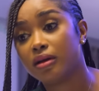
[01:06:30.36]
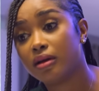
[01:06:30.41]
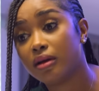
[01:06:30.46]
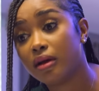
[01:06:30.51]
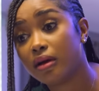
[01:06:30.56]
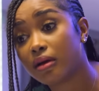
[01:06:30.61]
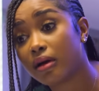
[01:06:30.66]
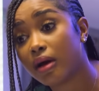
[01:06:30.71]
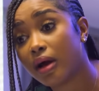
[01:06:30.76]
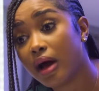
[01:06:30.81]

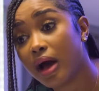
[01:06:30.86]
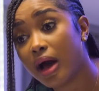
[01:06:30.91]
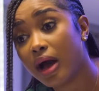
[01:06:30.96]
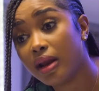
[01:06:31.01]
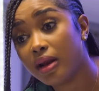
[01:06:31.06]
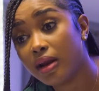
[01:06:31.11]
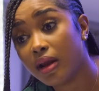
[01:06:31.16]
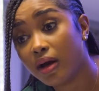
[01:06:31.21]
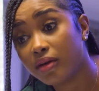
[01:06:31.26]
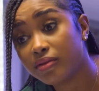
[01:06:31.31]
Look,
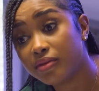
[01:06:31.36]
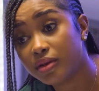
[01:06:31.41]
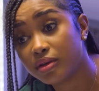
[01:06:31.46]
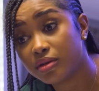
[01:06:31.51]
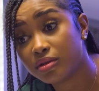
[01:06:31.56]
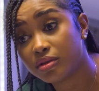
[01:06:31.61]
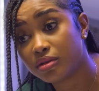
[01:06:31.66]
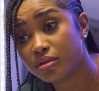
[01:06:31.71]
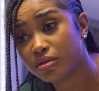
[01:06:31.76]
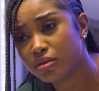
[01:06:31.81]
I love
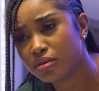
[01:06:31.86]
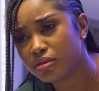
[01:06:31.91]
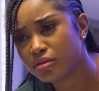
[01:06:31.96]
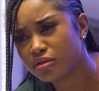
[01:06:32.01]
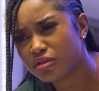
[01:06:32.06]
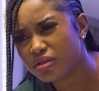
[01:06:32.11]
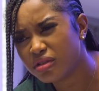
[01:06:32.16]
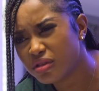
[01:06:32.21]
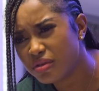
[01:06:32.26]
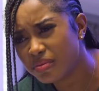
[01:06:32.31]
you
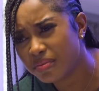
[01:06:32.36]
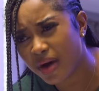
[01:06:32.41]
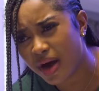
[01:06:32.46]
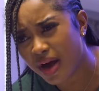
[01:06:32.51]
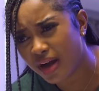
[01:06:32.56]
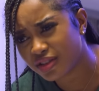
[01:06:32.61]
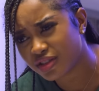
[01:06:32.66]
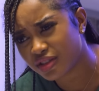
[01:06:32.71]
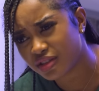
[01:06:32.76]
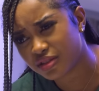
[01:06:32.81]
too
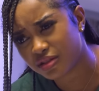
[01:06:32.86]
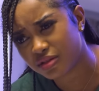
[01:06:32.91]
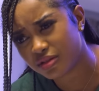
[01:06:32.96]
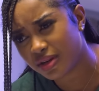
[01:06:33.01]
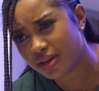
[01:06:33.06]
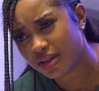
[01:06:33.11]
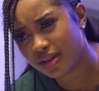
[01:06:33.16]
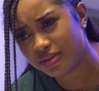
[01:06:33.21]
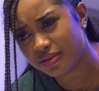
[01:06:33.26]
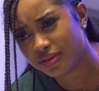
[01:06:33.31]
much to
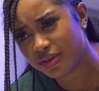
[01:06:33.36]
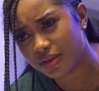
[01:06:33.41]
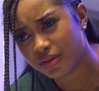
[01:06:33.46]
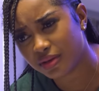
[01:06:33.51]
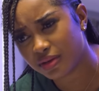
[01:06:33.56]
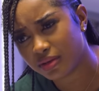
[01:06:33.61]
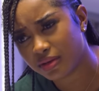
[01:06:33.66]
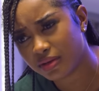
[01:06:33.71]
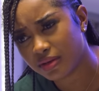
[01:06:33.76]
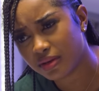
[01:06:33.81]
leave
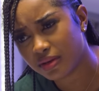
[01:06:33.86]
you.